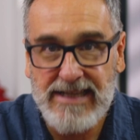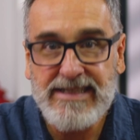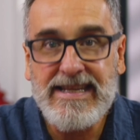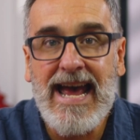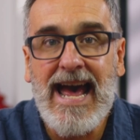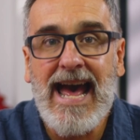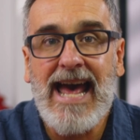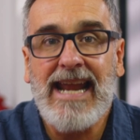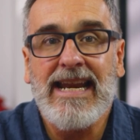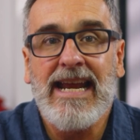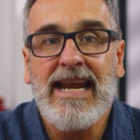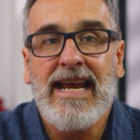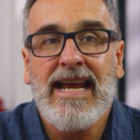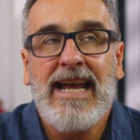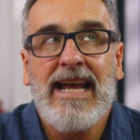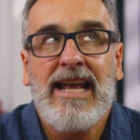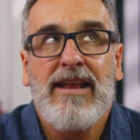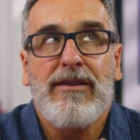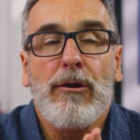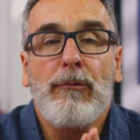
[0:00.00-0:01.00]
that
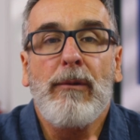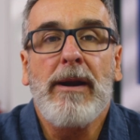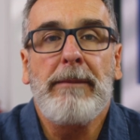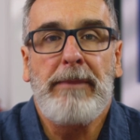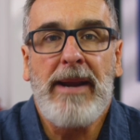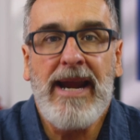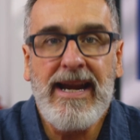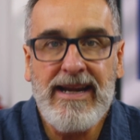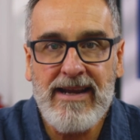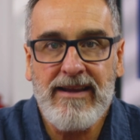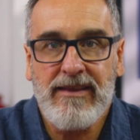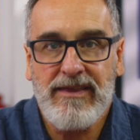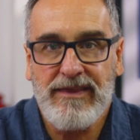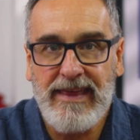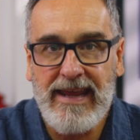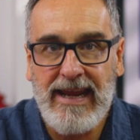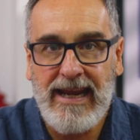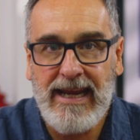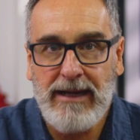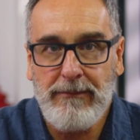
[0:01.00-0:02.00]
the repeating
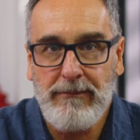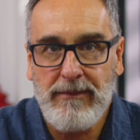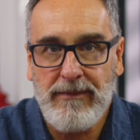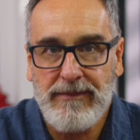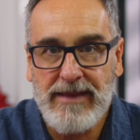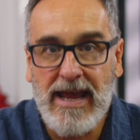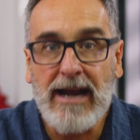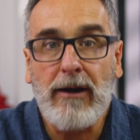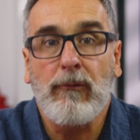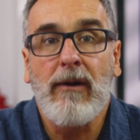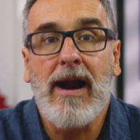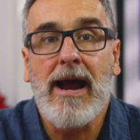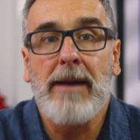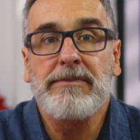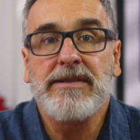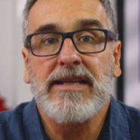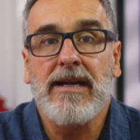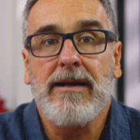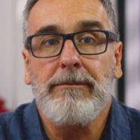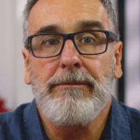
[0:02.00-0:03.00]
theme that
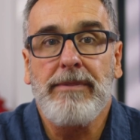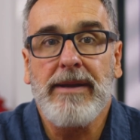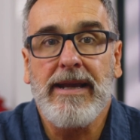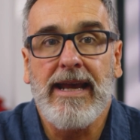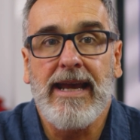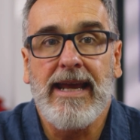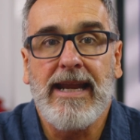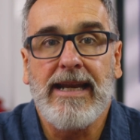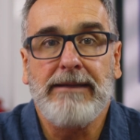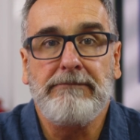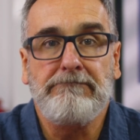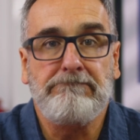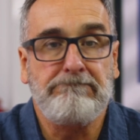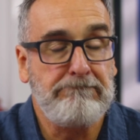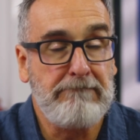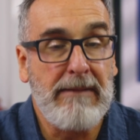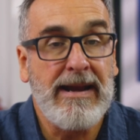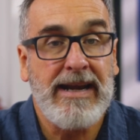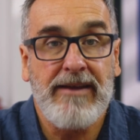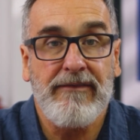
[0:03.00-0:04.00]
crops up in
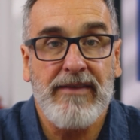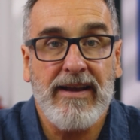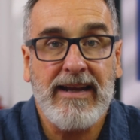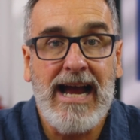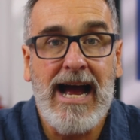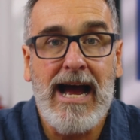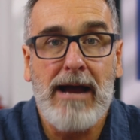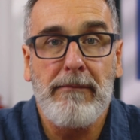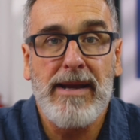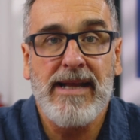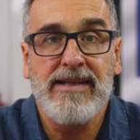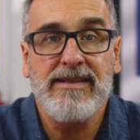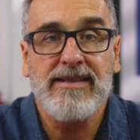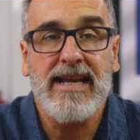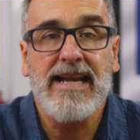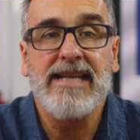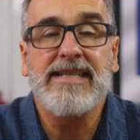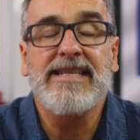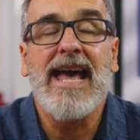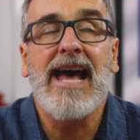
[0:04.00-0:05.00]
many of the comments
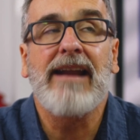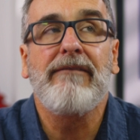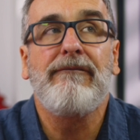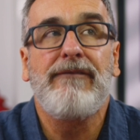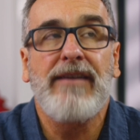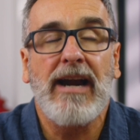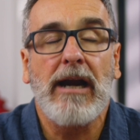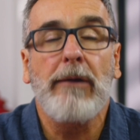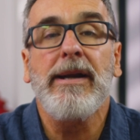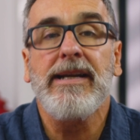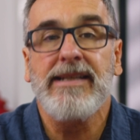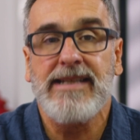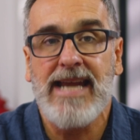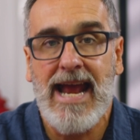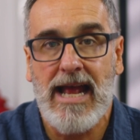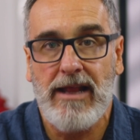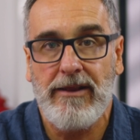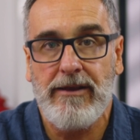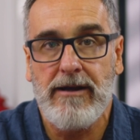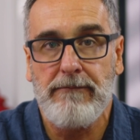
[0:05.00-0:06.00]
is that very
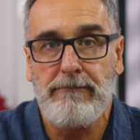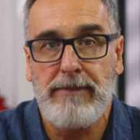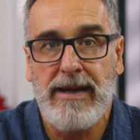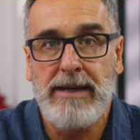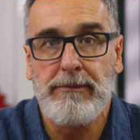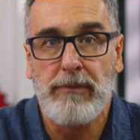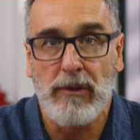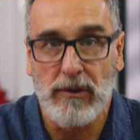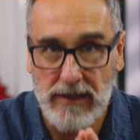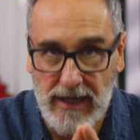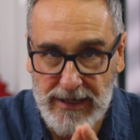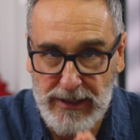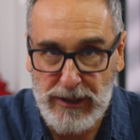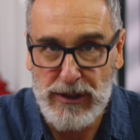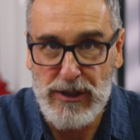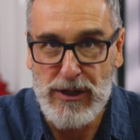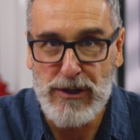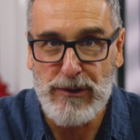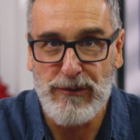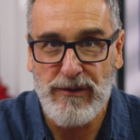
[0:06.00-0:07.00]
talented people like
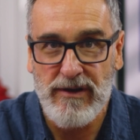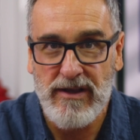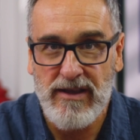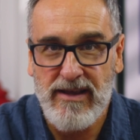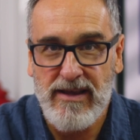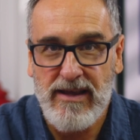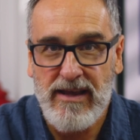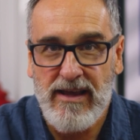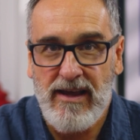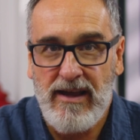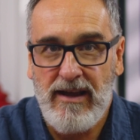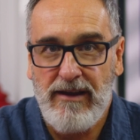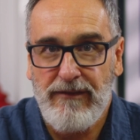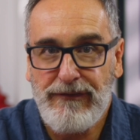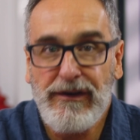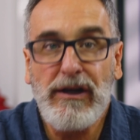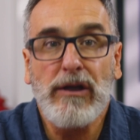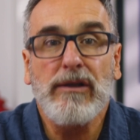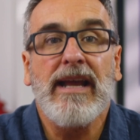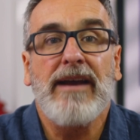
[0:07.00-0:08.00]
you
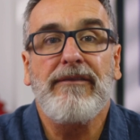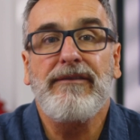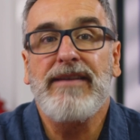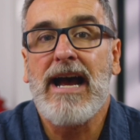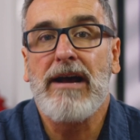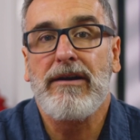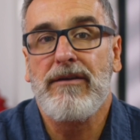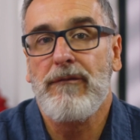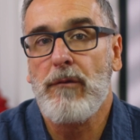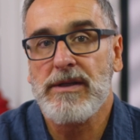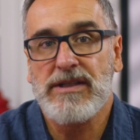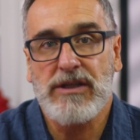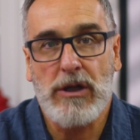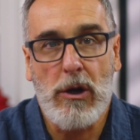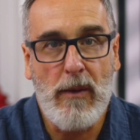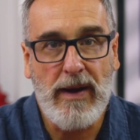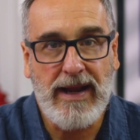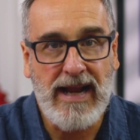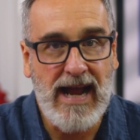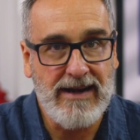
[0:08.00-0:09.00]
feel left out of what's
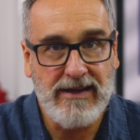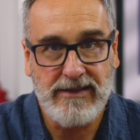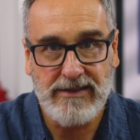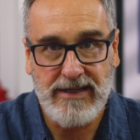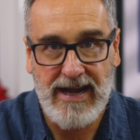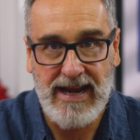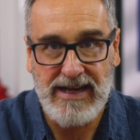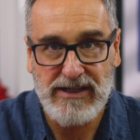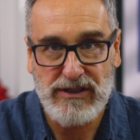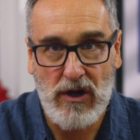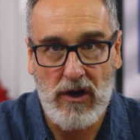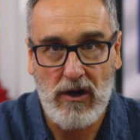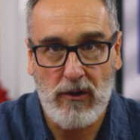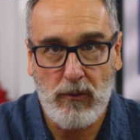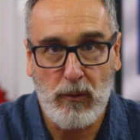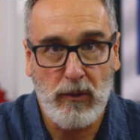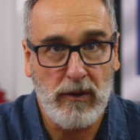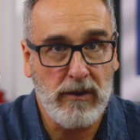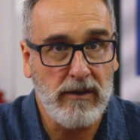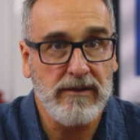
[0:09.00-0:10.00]
going on in today's art
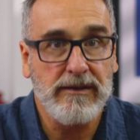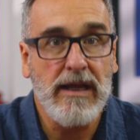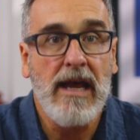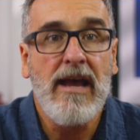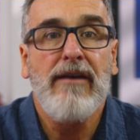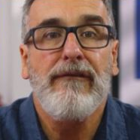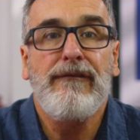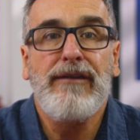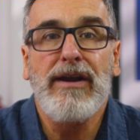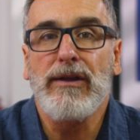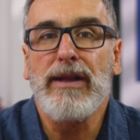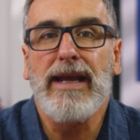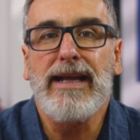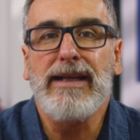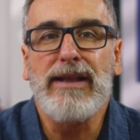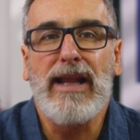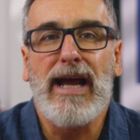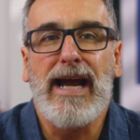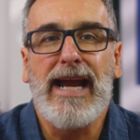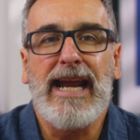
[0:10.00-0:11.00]
world, feeling
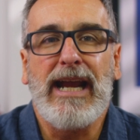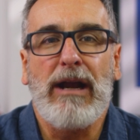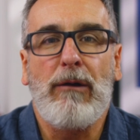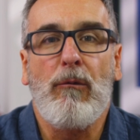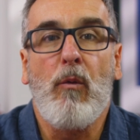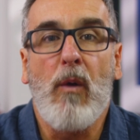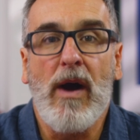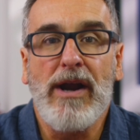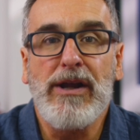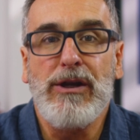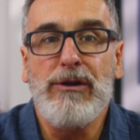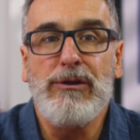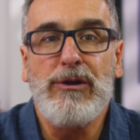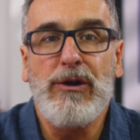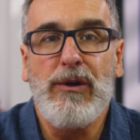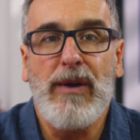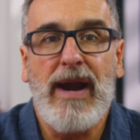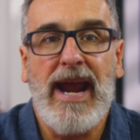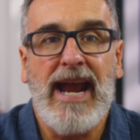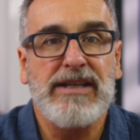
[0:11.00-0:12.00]
like what you
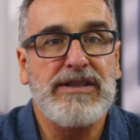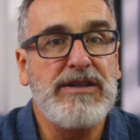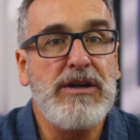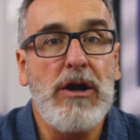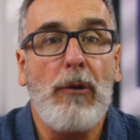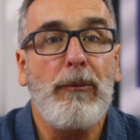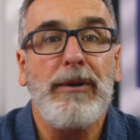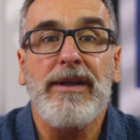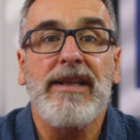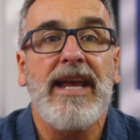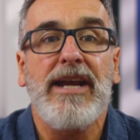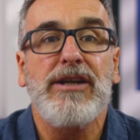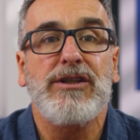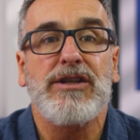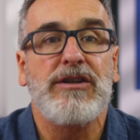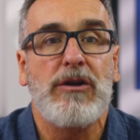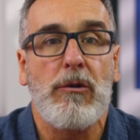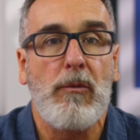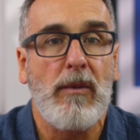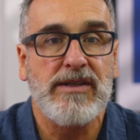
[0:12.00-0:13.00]
do has no
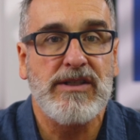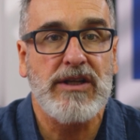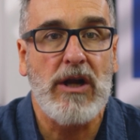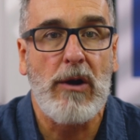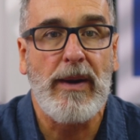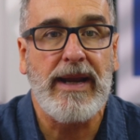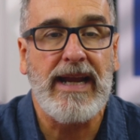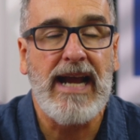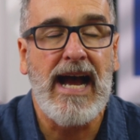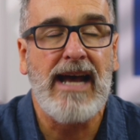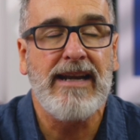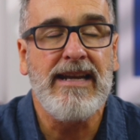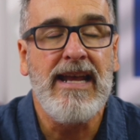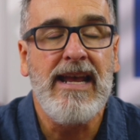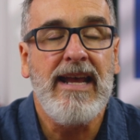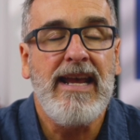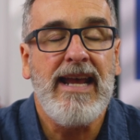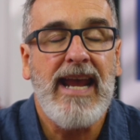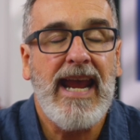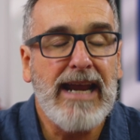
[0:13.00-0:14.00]
relation to what's going on.
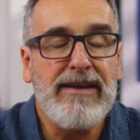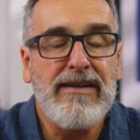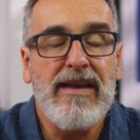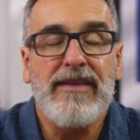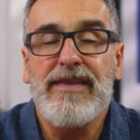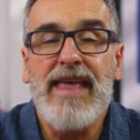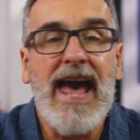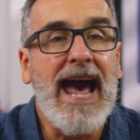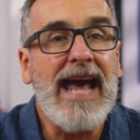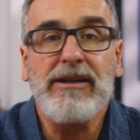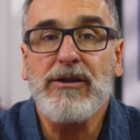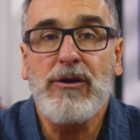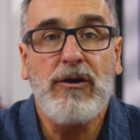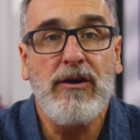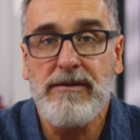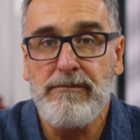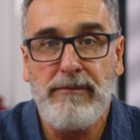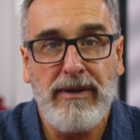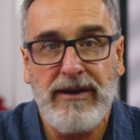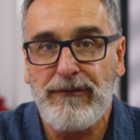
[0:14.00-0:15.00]
And that
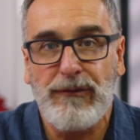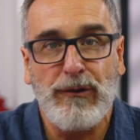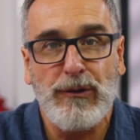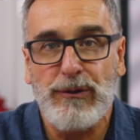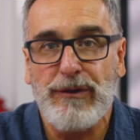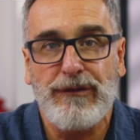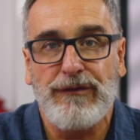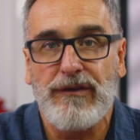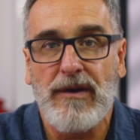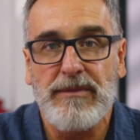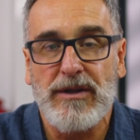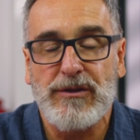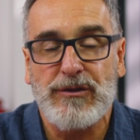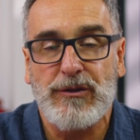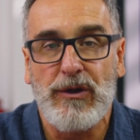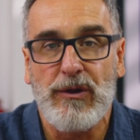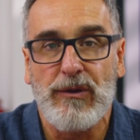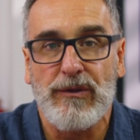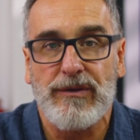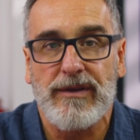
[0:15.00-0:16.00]
couldn't be further from the
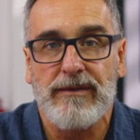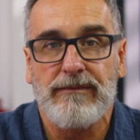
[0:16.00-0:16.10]
truth.